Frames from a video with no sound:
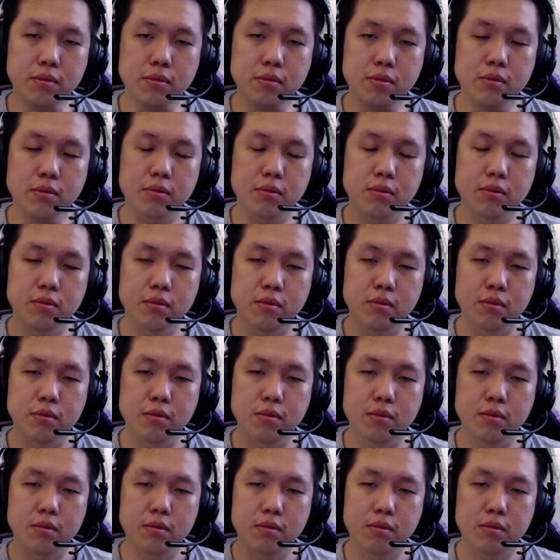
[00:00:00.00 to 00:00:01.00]

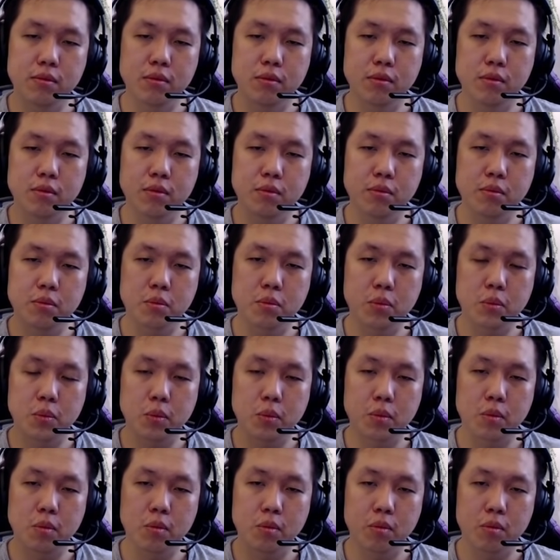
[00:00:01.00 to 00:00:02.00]

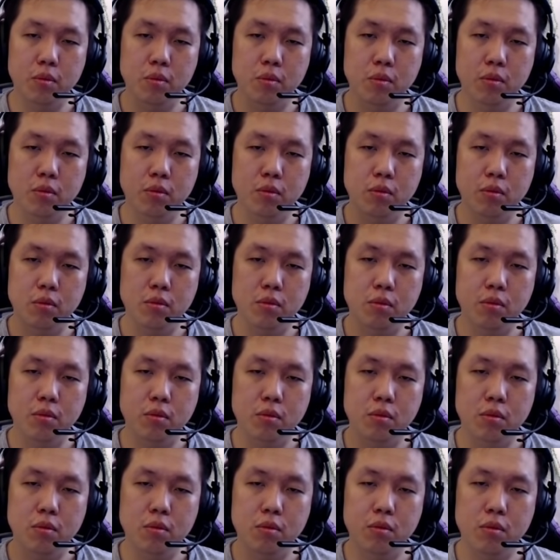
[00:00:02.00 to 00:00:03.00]

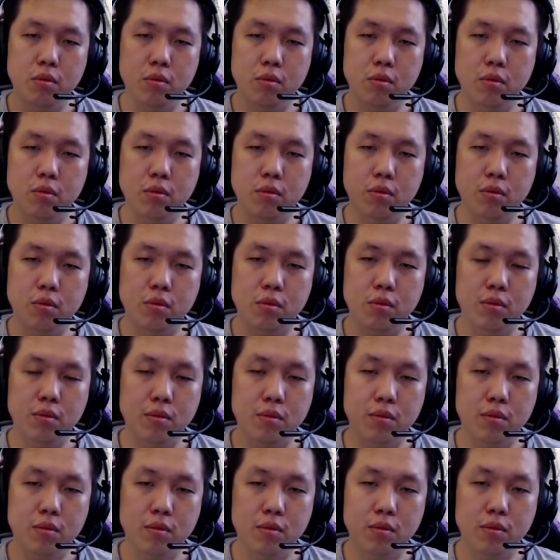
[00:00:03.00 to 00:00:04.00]

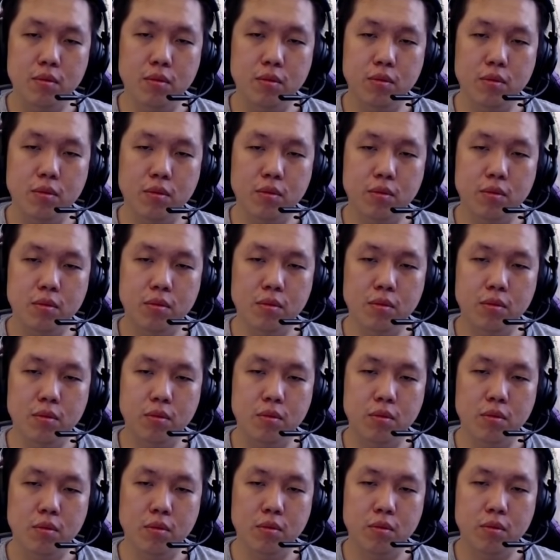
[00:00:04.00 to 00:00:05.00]

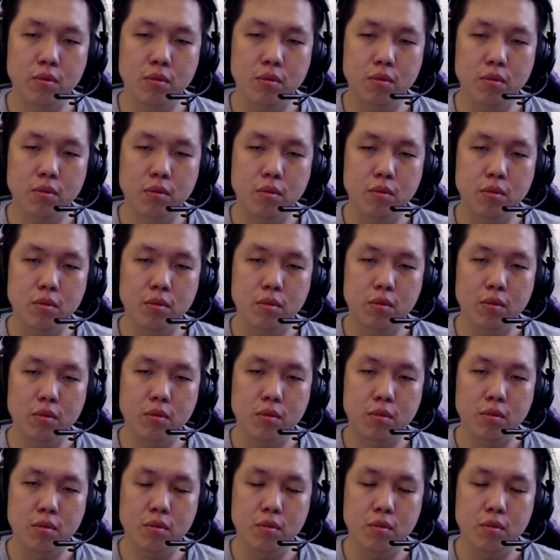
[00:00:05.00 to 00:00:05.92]
No words are spoken by the person on screen.